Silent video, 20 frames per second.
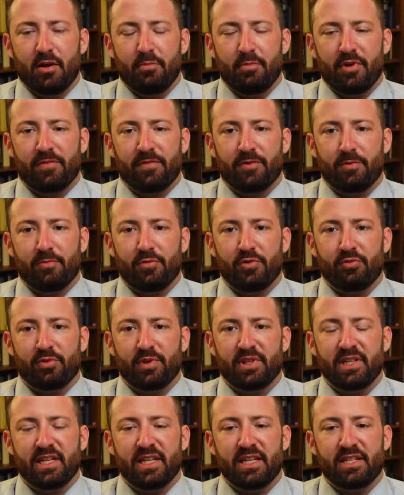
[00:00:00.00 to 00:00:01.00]
But from the
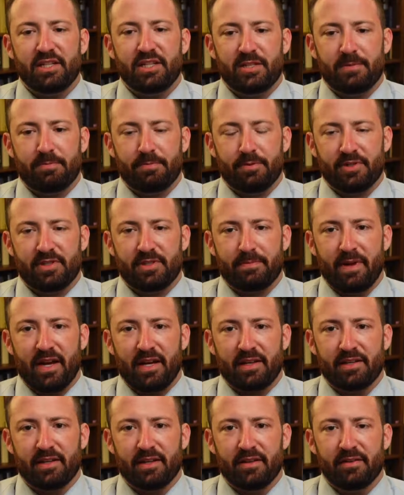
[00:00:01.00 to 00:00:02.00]
religious
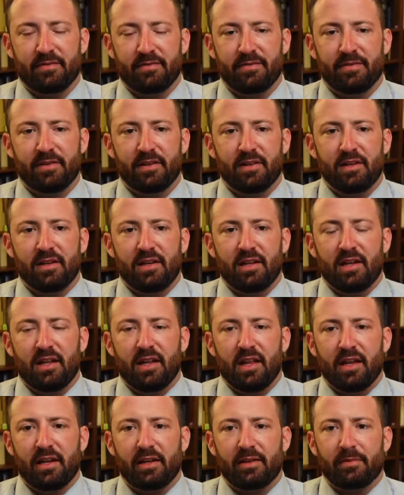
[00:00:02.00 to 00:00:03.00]
perspective,
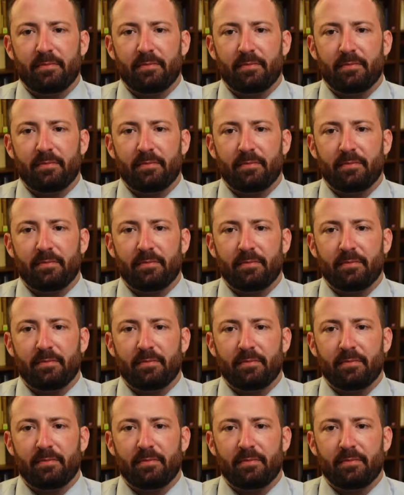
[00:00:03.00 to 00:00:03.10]
like,